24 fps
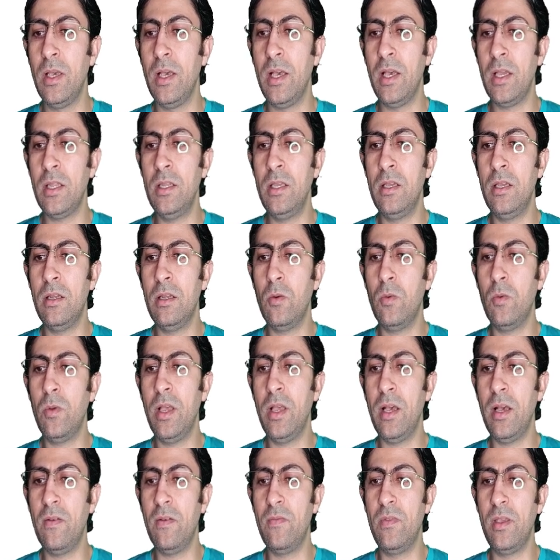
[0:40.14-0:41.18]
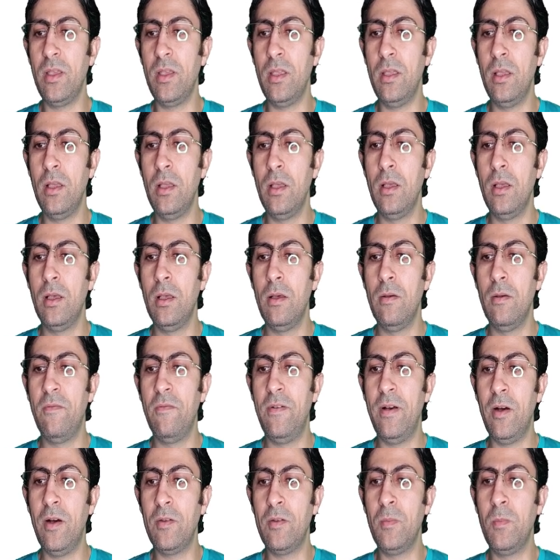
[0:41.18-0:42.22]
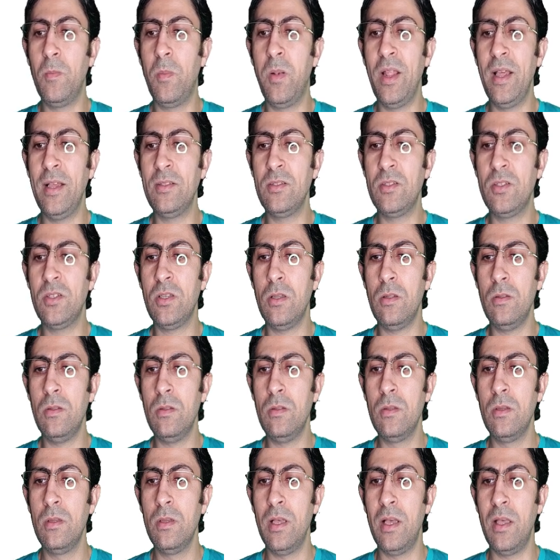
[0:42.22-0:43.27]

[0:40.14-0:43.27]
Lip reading: and here we have the found in plant cell